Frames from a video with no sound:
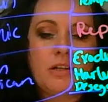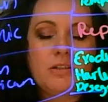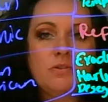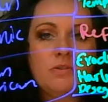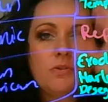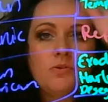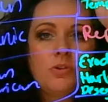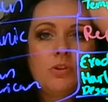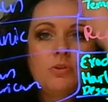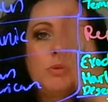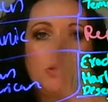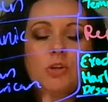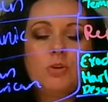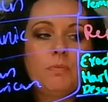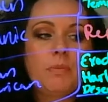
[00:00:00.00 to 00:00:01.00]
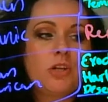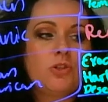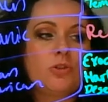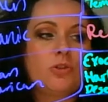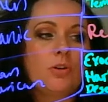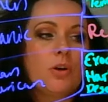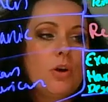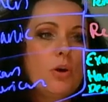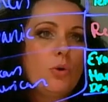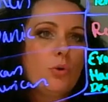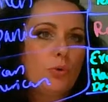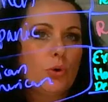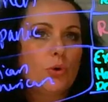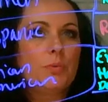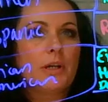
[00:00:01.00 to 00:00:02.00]
Those are going to be your major
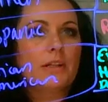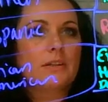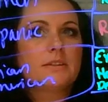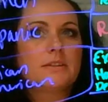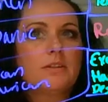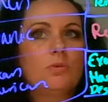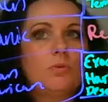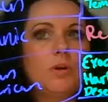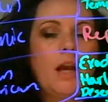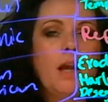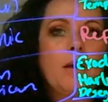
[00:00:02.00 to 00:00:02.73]
groupings, okay?